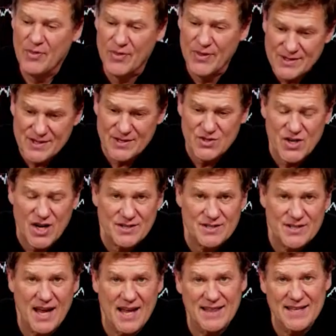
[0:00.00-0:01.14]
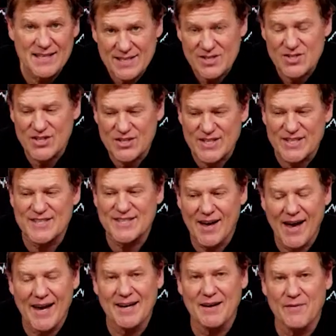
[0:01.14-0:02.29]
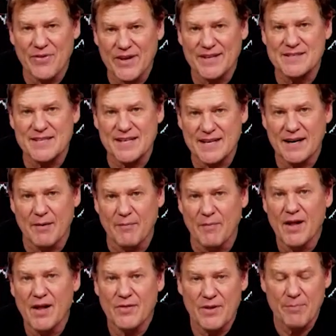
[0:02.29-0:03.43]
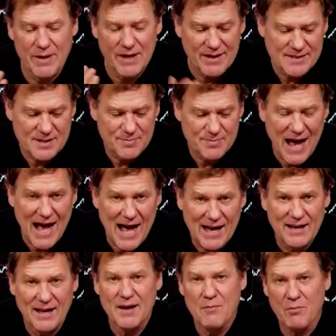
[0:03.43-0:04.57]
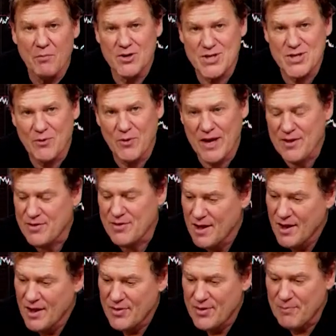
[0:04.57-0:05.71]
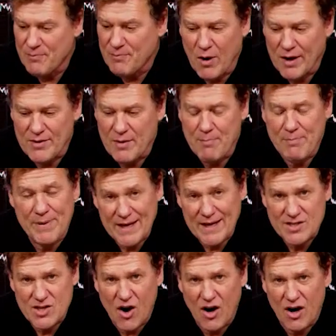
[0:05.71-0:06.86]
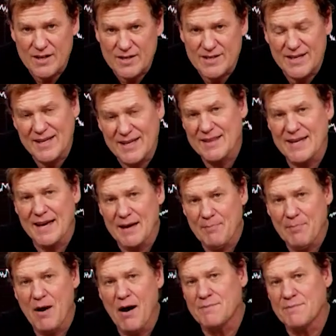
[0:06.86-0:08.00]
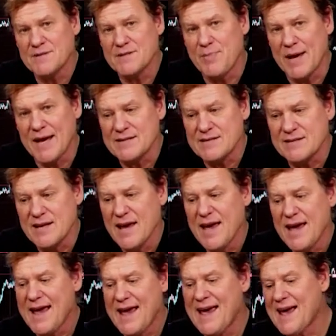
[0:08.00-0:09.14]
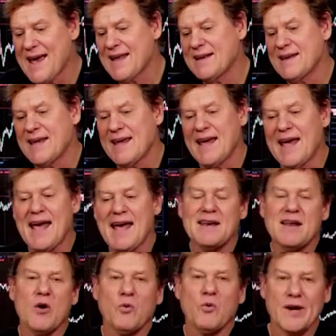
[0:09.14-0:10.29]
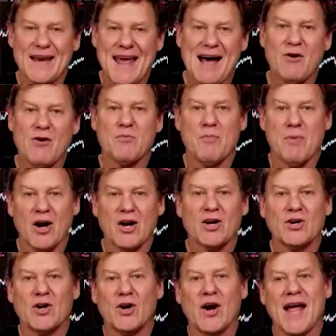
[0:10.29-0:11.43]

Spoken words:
This is just a sign of things to come. The biggest SPAC merging with one of the biggest artists in the hip hop space and a renowned marketer